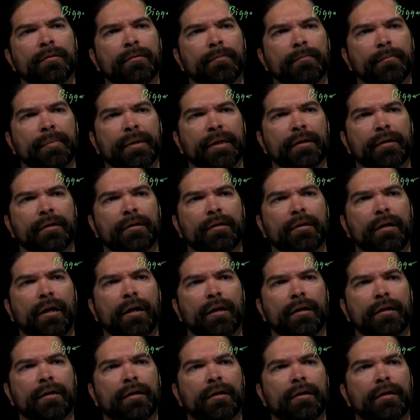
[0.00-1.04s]
Bigger
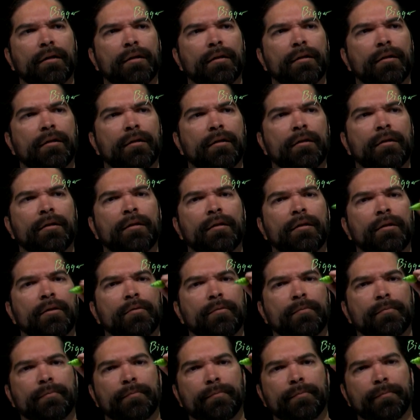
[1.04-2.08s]
clock.
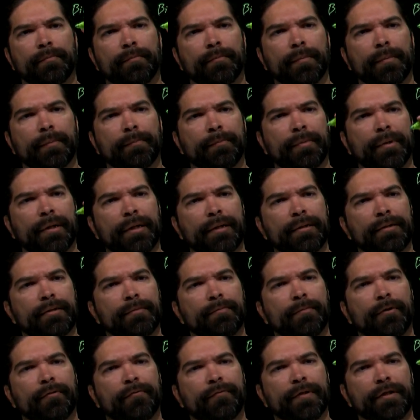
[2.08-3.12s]
Put it
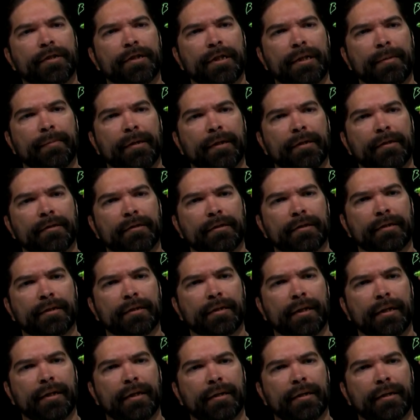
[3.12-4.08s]
more fidgety buttons. It's